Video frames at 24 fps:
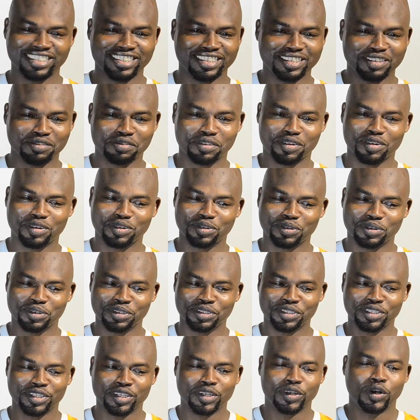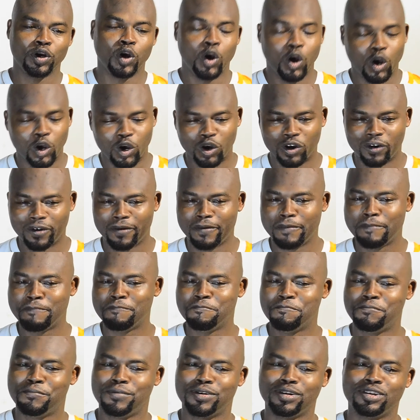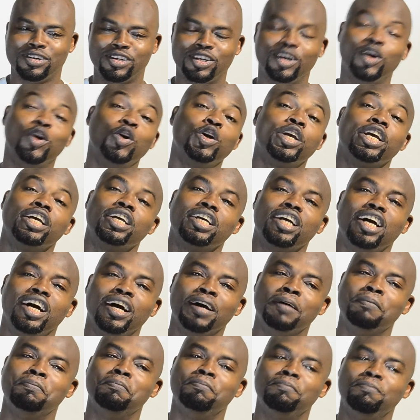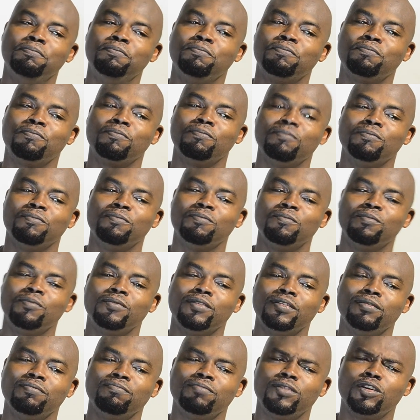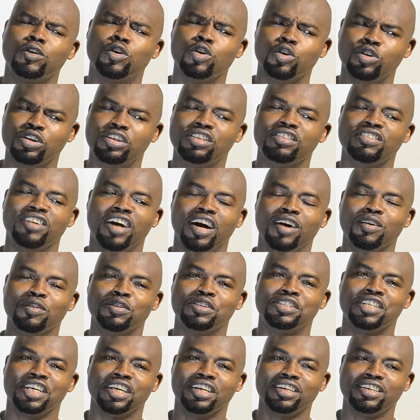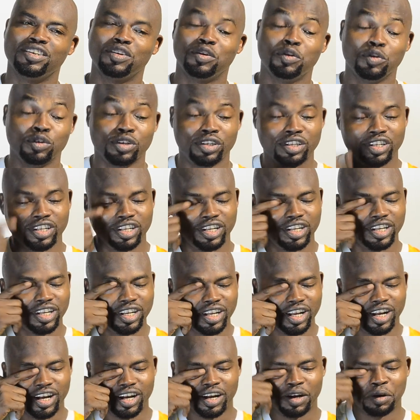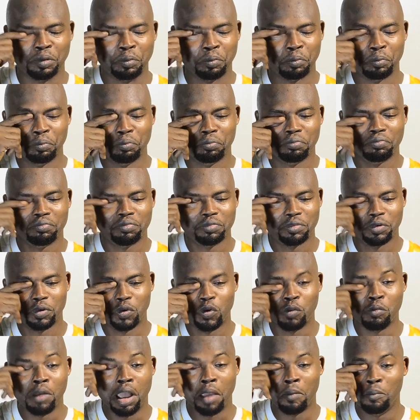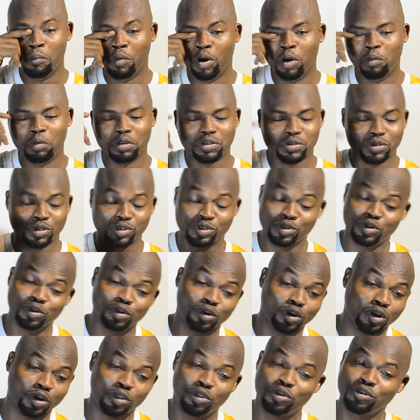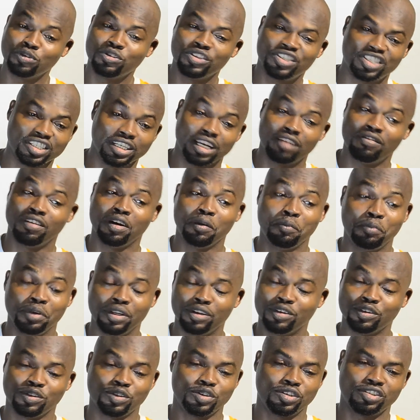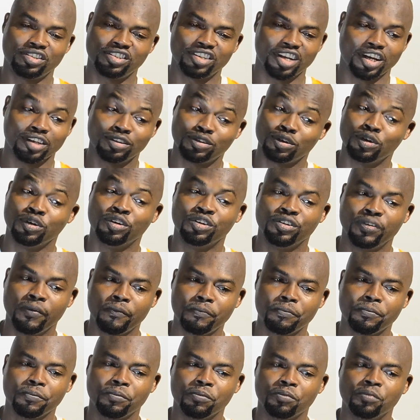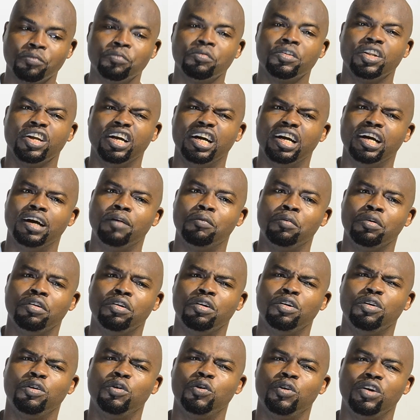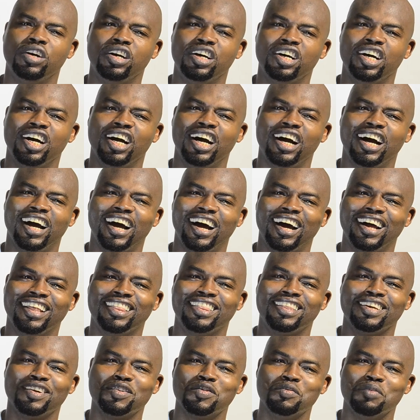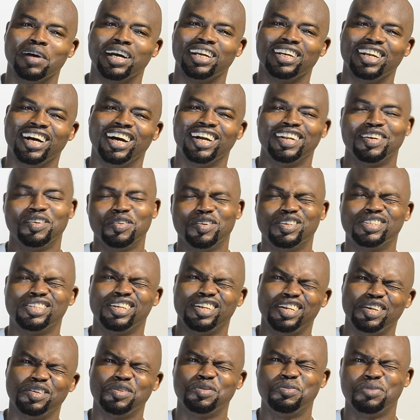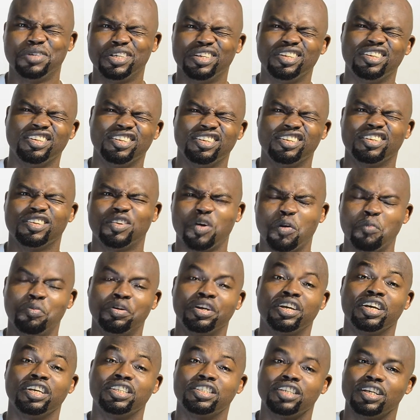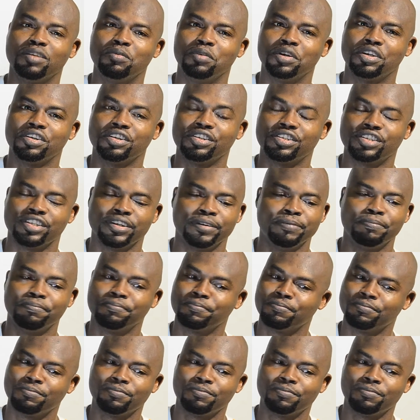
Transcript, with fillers: that's a difficult one. Um, okay. Um, good. I would say good. Um, with my mom, it was good all through. She never beat us at all. Uh, but I think with my dad, it was a little bit complicated because um,